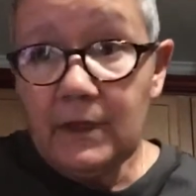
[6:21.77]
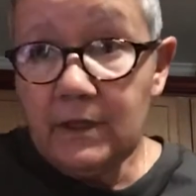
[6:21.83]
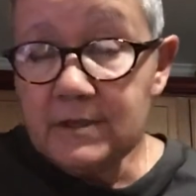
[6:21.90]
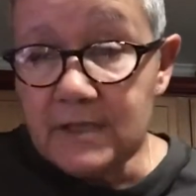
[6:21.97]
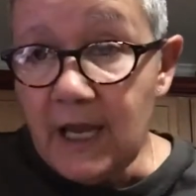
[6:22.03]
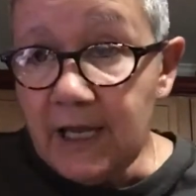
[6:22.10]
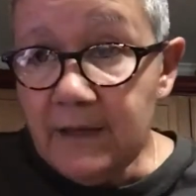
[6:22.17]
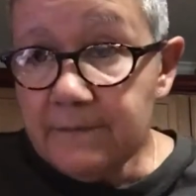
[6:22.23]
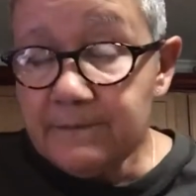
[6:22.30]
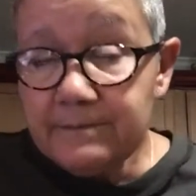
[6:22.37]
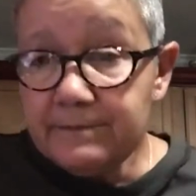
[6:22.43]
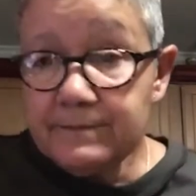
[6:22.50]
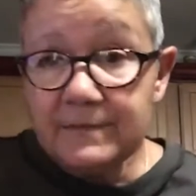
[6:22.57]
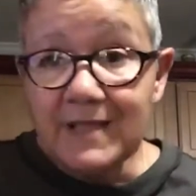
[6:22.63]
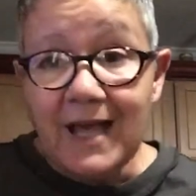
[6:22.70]
see?
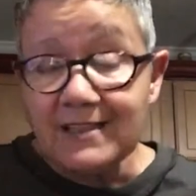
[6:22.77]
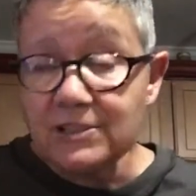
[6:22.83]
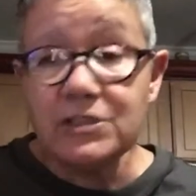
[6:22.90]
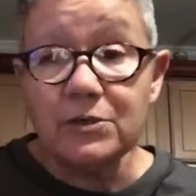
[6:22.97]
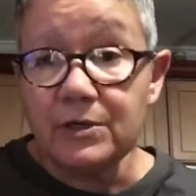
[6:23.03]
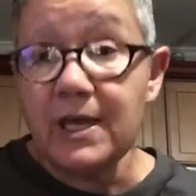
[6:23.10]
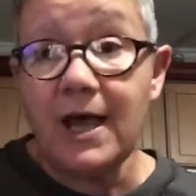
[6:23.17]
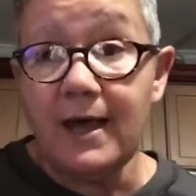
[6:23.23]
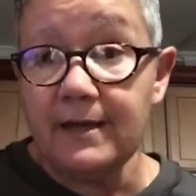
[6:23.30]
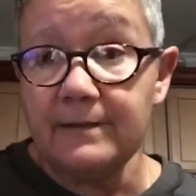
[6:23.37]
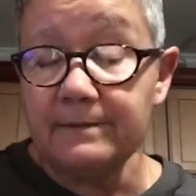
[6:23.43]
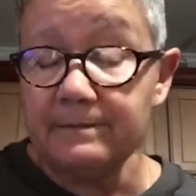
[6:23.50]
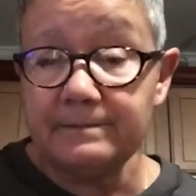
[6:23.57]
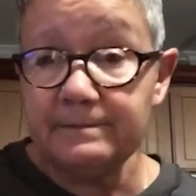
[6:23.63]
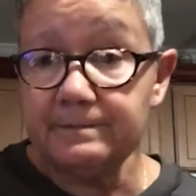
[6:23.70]
That's okay.
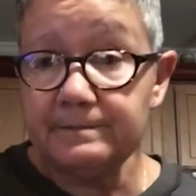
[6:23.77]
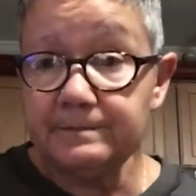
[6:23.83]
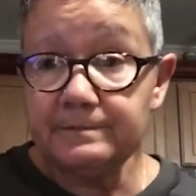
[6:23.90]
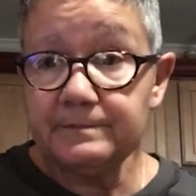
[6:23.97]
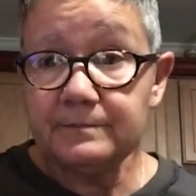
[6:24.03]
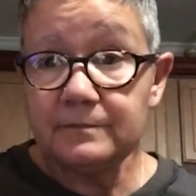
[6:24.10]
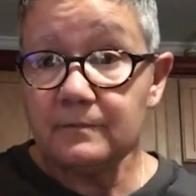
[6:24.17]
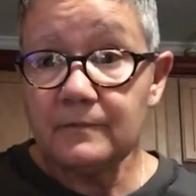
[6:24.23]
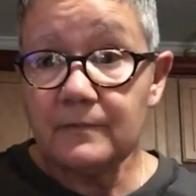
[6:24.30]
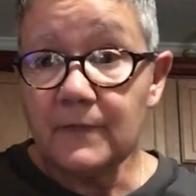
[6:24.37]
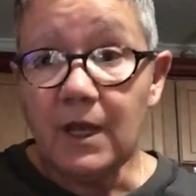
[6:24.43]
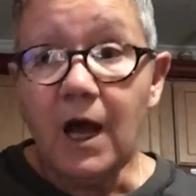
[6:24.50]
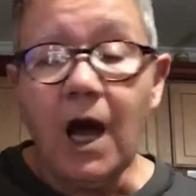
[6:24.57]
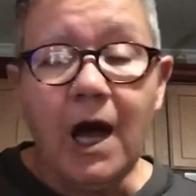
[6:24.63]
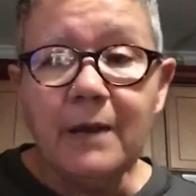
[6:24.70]

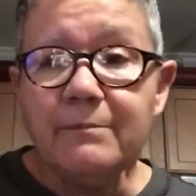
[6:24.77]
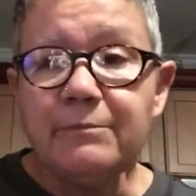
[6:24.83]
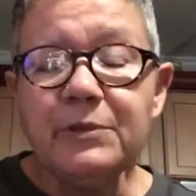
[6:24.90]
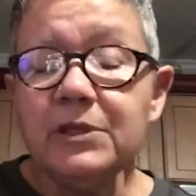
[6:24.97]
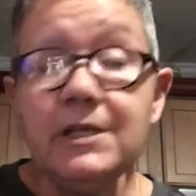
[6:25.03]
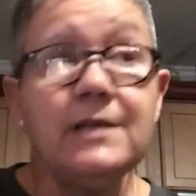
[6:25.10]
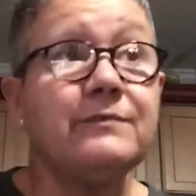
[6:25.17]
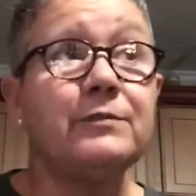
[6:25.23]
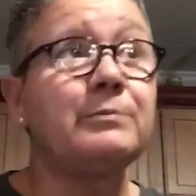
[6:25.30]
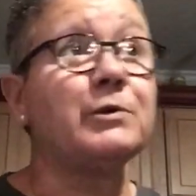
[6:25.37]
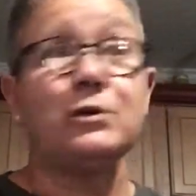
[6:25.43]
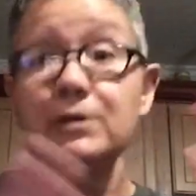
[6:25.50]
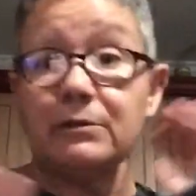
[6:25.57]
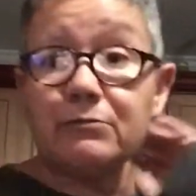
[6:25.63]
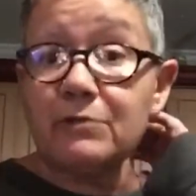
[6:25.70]

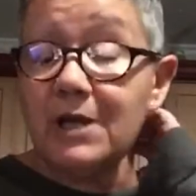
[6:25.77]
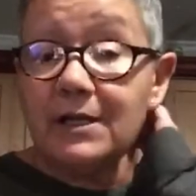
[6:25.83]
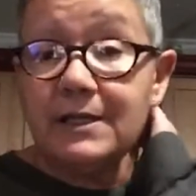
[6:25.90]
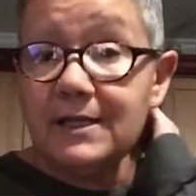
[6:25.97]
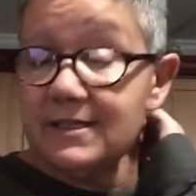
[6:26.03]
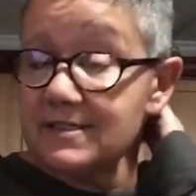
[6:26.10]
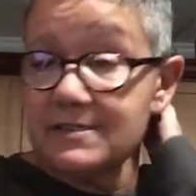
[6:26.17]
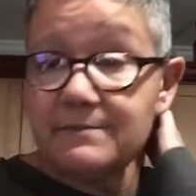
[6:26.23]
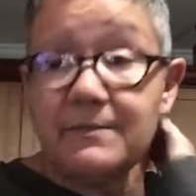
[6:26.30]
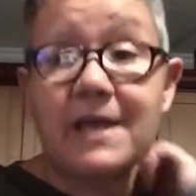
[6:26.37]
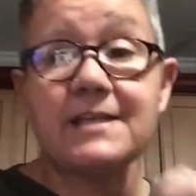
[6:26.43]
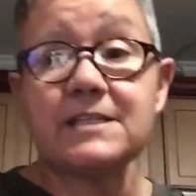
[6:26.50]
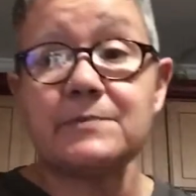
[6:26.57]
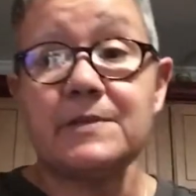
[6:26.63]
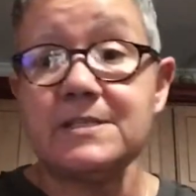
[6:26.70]
Unbelievable. It really is. It
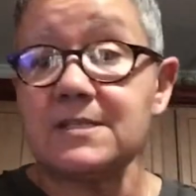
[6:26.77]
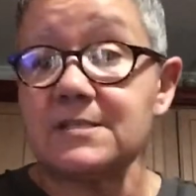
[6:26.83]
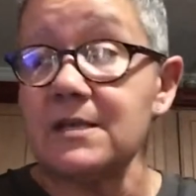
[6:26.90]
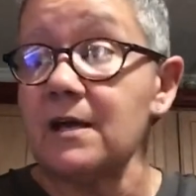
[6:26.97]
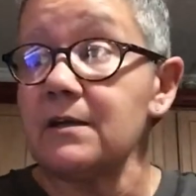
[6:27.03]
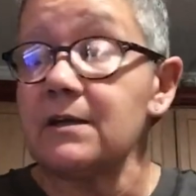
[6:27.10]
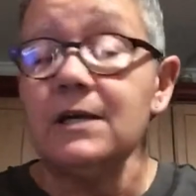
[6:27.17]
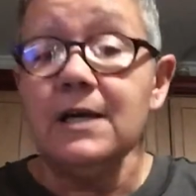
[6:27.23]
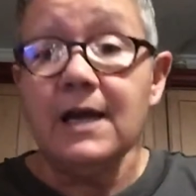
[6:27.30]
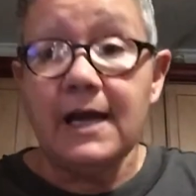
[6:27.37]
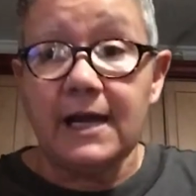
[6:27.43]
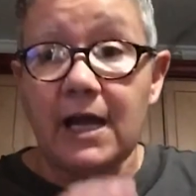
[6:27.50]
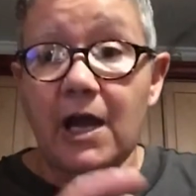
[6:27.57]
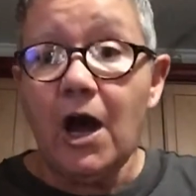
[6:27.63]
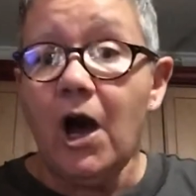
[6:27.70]
makes me sick. And
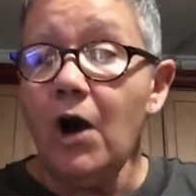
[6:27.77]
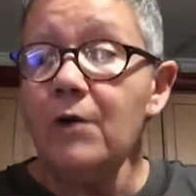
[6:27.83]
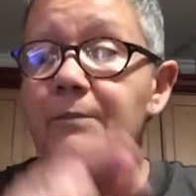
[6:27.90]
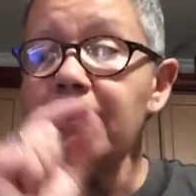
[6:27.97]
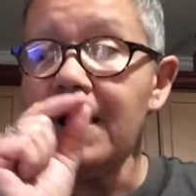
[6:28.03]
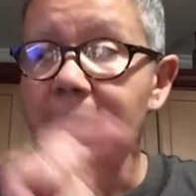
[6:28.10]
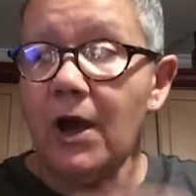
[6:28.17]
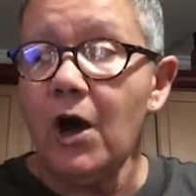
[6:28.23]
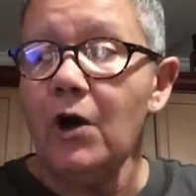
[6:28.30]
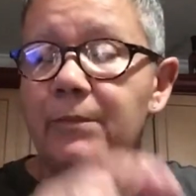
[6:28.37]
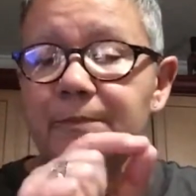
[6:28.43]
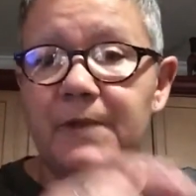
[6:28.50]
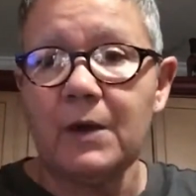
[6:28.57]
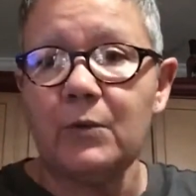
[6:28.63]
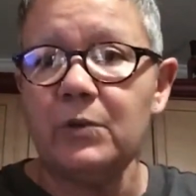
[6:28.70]
I
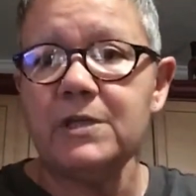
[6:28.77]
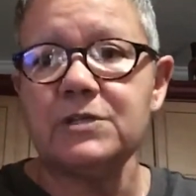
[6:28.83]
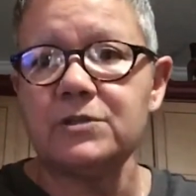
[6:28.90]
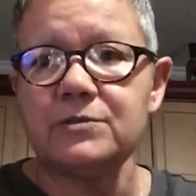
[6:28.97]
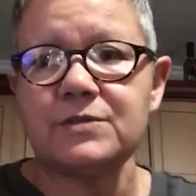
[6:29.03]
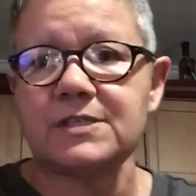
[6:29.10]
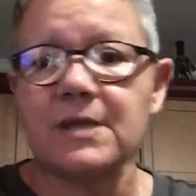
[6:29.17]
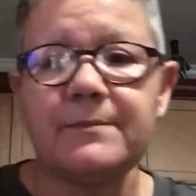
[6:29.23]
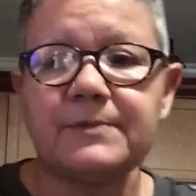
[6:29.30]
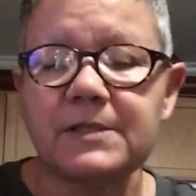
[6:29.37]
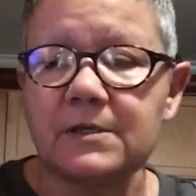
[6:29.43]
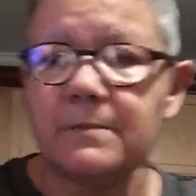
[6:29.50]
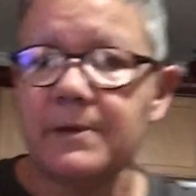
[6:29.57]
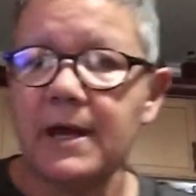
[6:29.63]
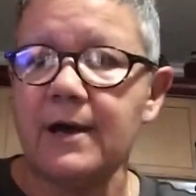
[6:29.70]
hope that we do something
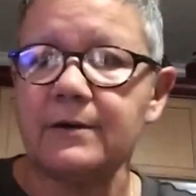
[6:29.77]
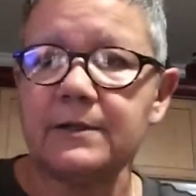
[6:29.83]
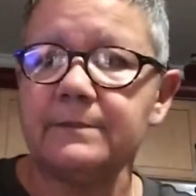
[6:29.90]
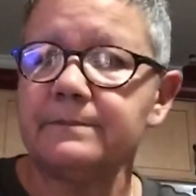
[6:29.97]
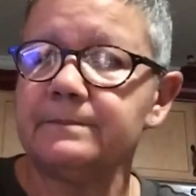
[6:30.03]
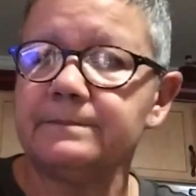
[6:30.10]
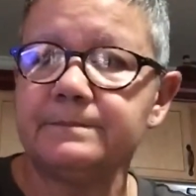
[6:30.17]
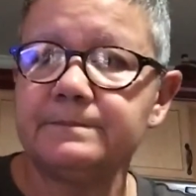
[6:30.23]
about it.